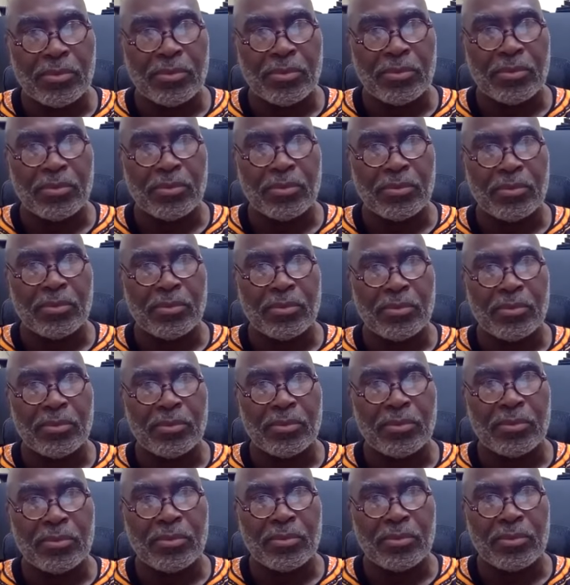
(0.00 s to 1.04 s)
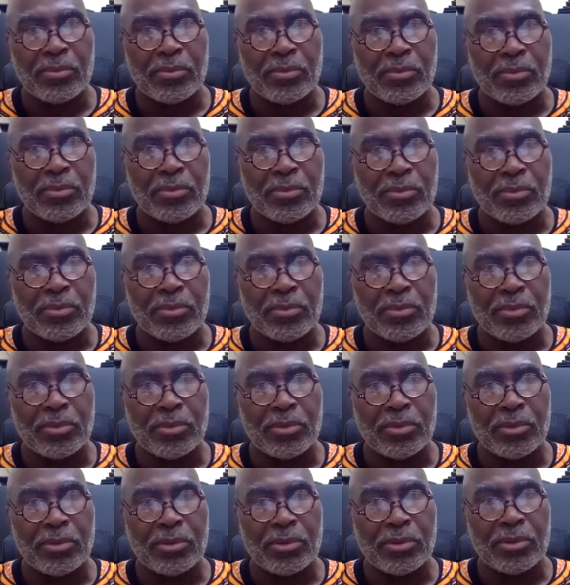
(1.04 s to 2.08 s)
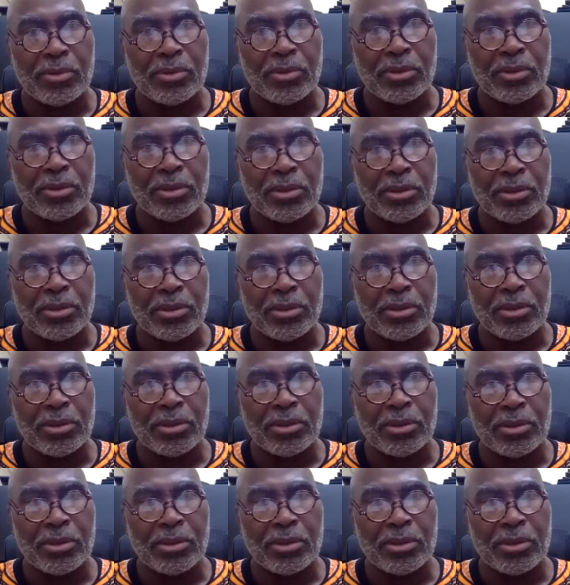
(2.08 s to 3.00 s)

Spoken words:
This person isn't speaking.